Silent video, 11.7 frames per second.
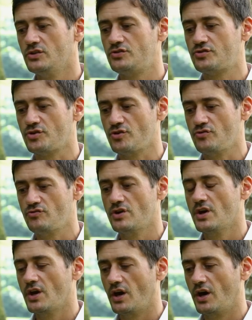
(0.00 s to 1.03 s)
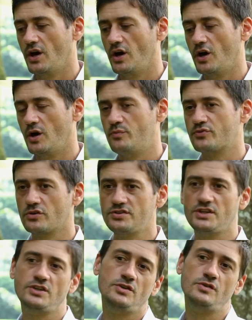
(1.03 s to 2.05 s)
to uh, uh,
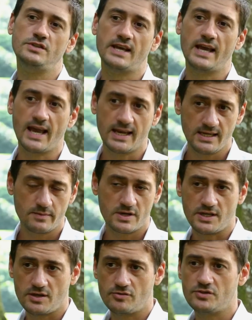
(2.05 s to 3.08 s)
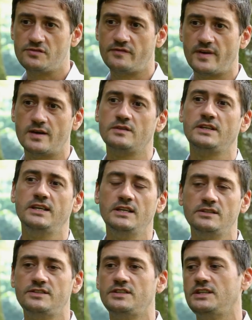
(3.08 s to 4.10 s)
prosecute anybody who's found
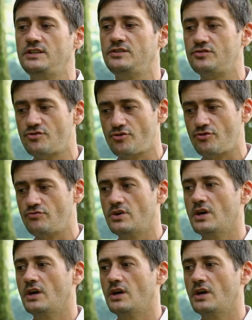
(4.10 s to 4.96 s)
guilty to